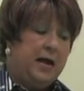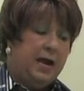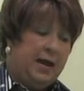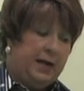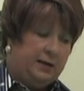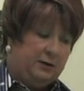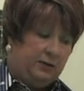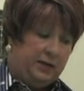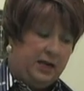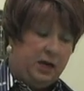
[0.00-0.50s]

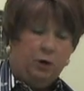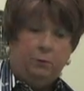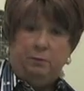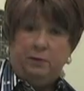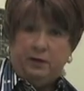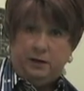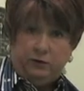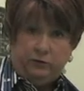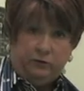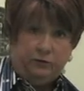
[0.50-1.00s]
and
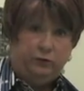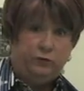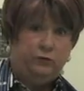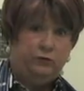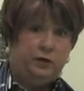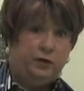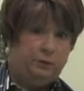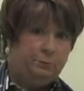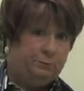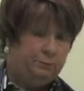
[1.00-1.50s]
helping us do
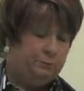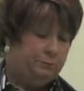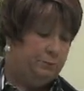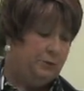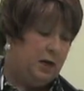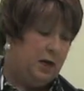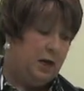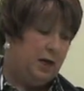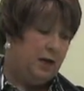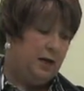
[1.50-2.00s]
the
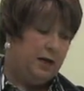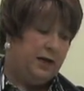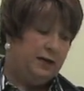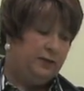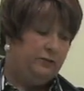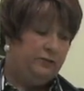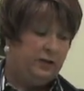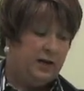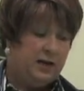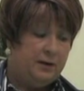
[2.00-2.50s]
uh,
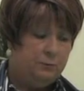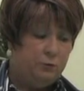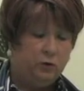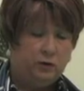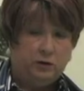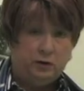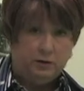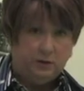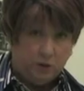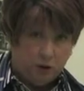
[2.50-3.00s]
exam on
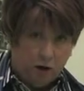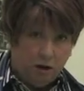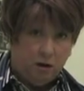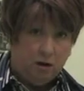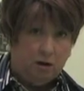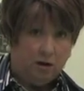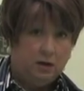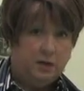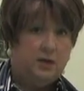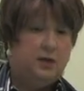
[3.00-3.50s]
the
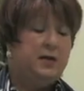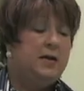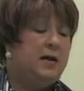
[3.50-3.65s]
dog,